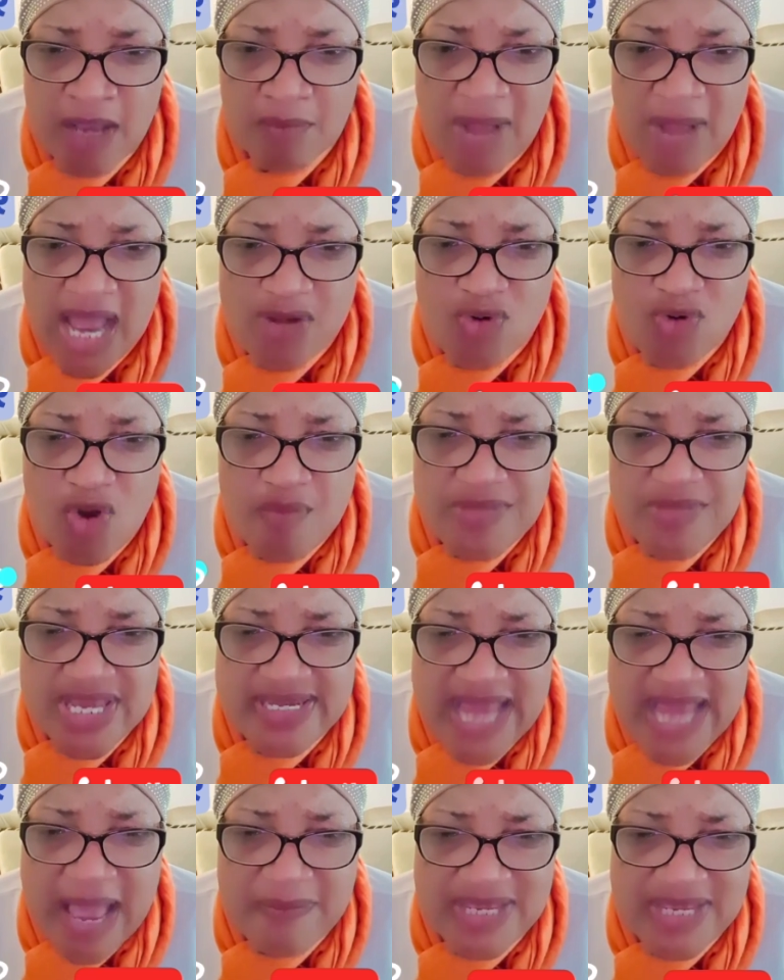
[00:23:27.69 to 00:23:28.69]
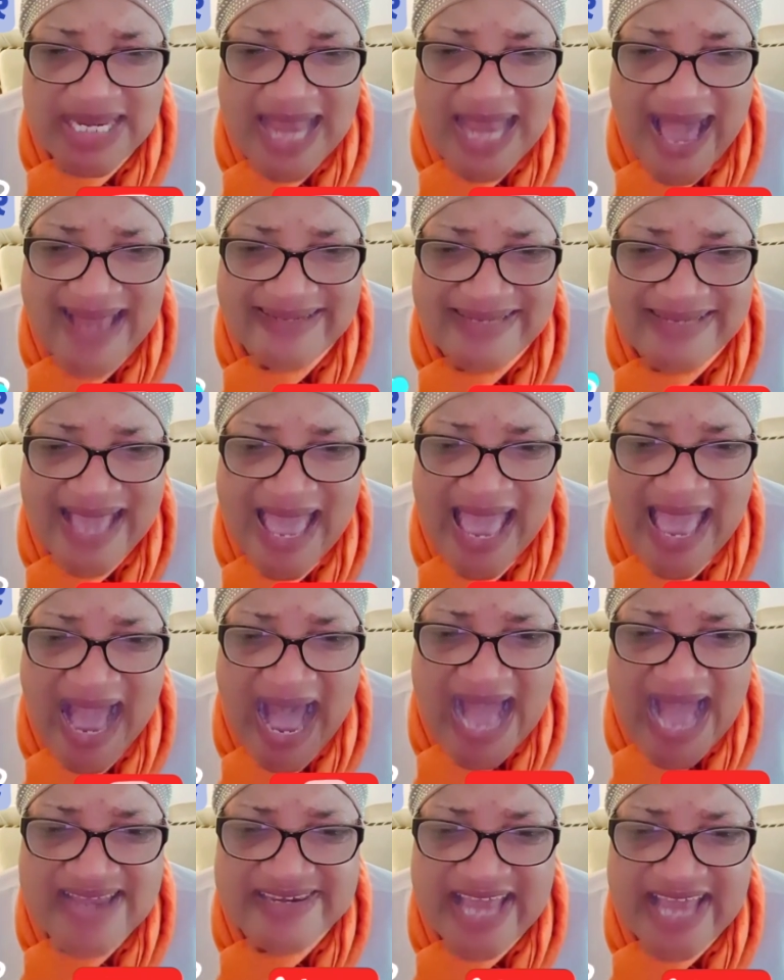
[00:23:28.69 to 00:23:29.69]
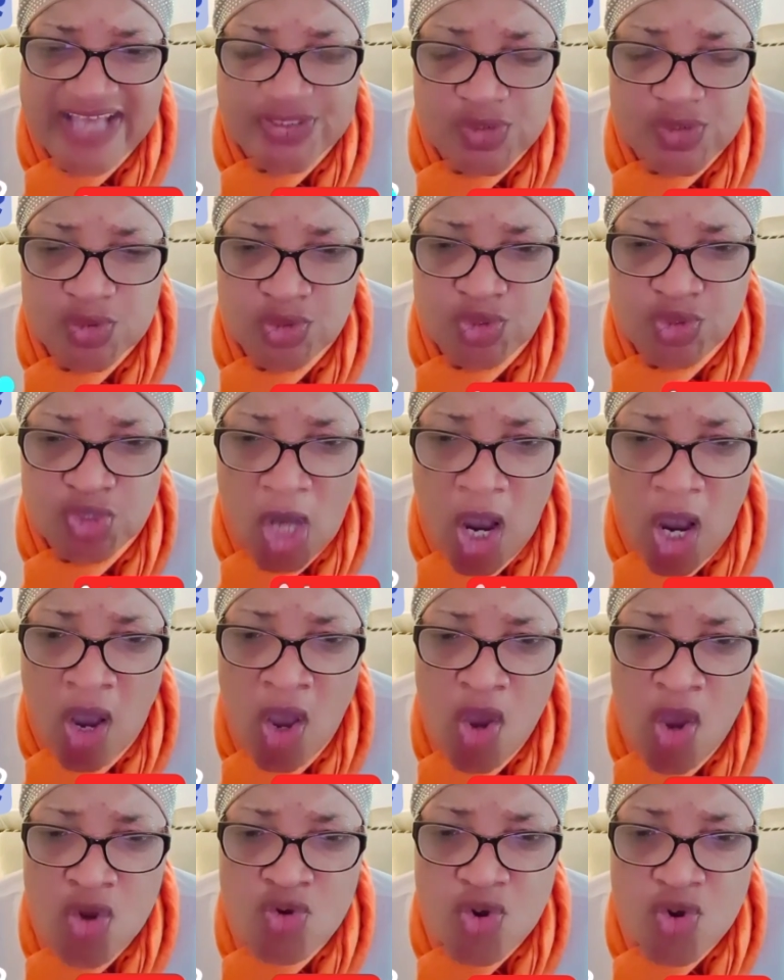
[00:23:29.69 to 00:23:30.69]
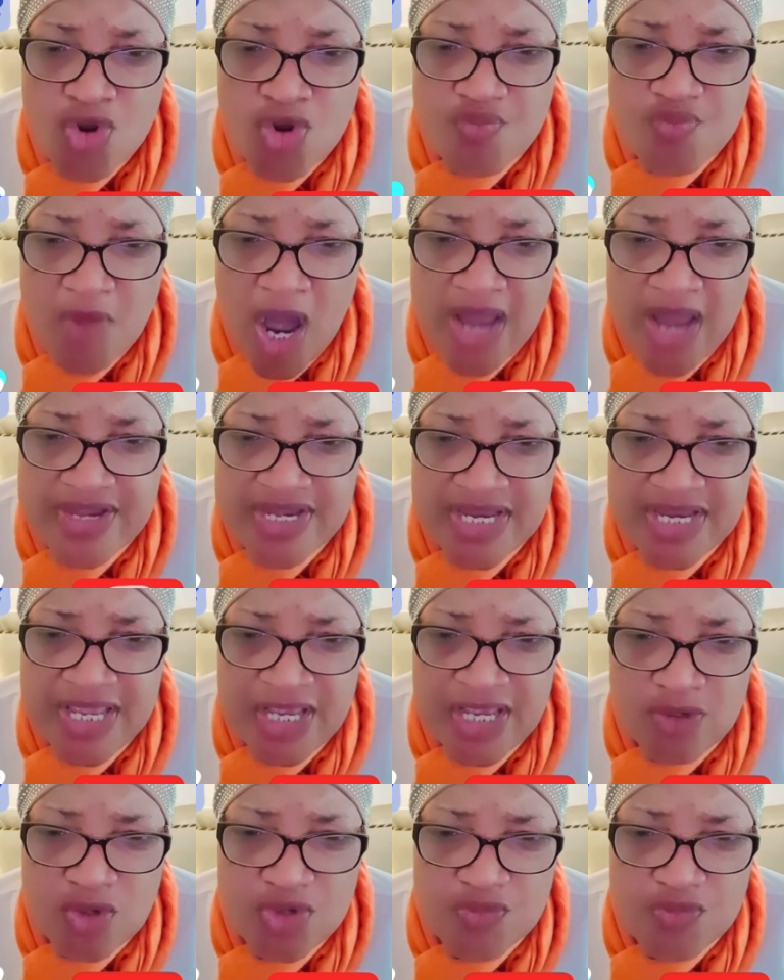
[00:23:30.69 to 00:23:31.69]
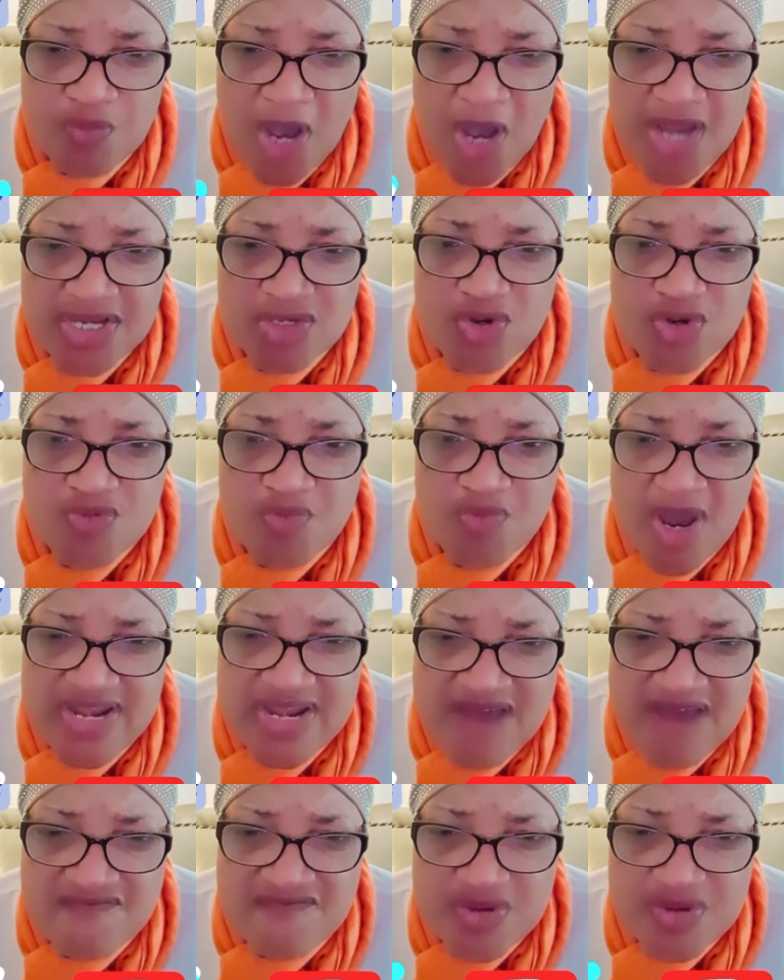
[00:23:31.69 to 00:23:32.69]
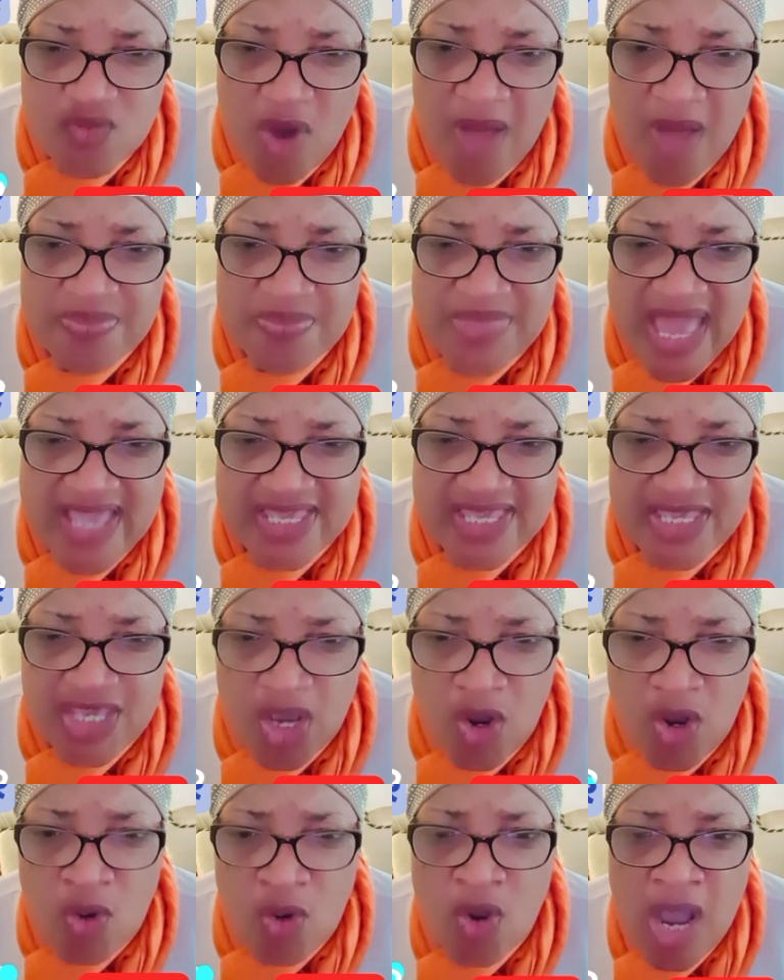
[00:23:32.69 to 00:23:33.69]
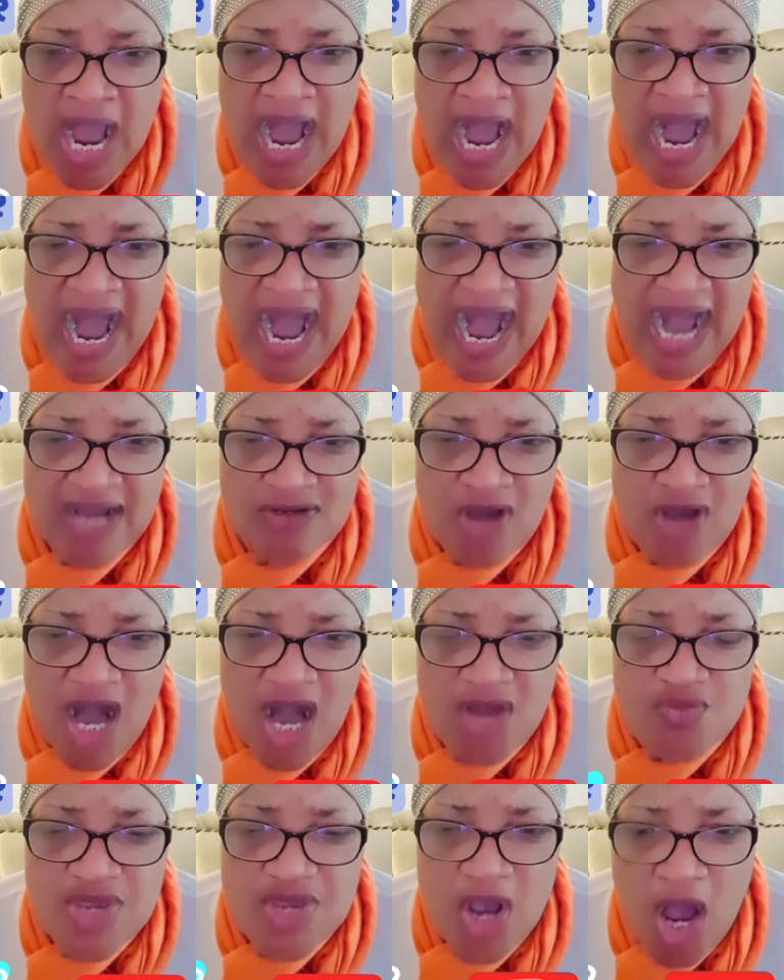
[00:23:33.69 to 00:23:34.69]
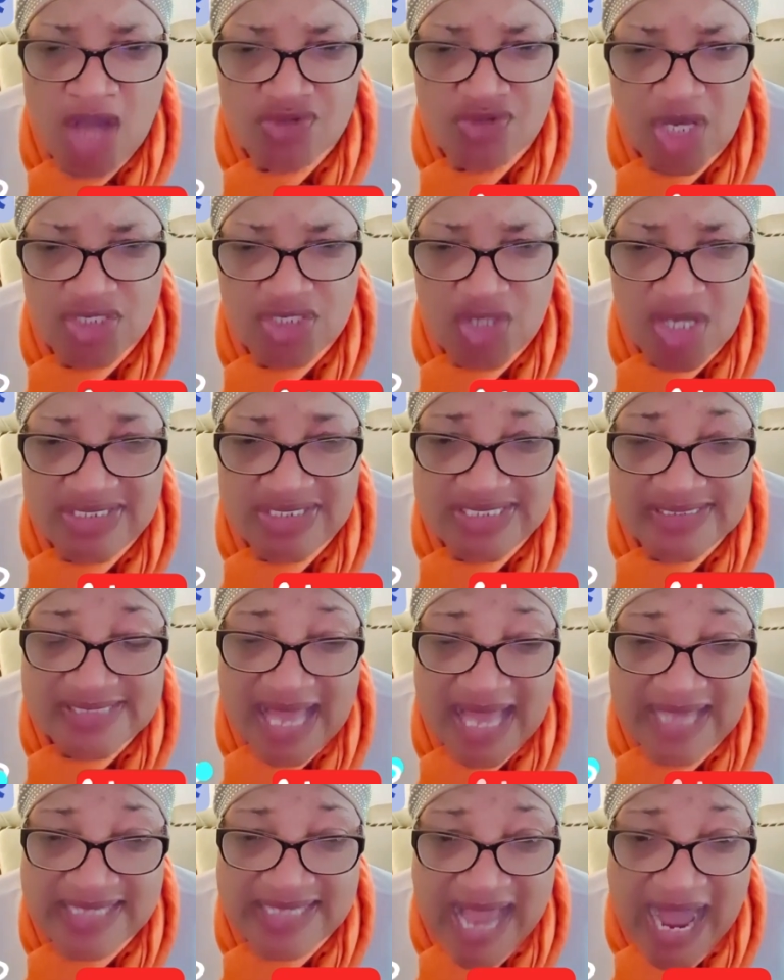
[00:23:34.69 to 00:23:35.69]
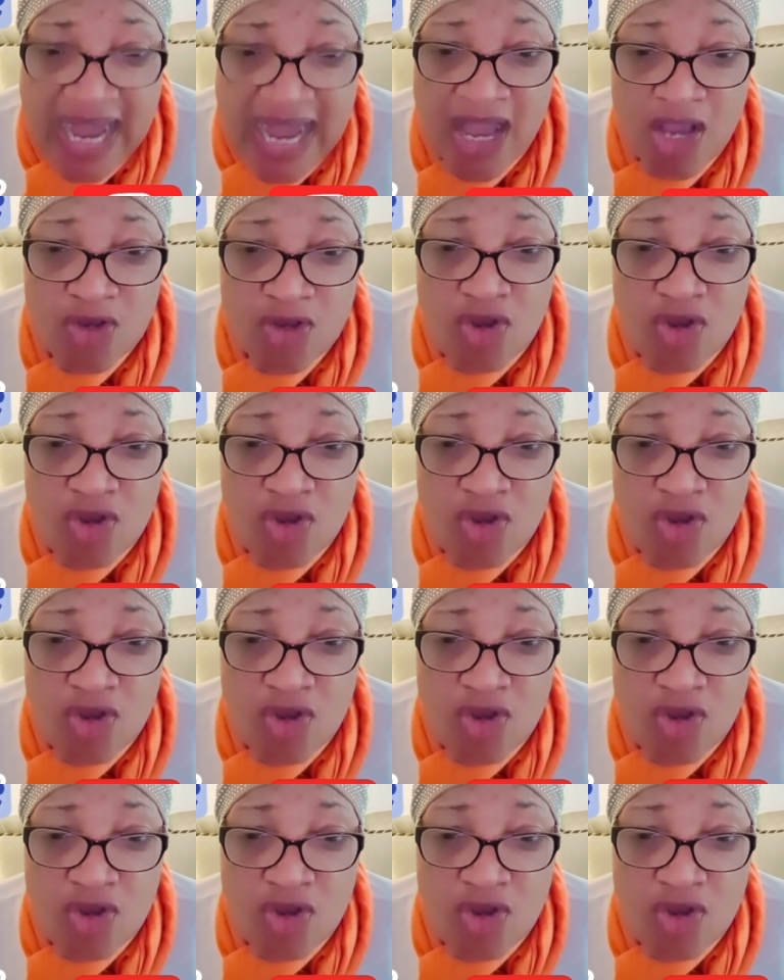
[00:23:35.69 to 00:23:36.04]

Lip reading: Pelumide Milade Adesujo, good morning, good morning, good morning, everyone. Thank you. God, we honor your desire.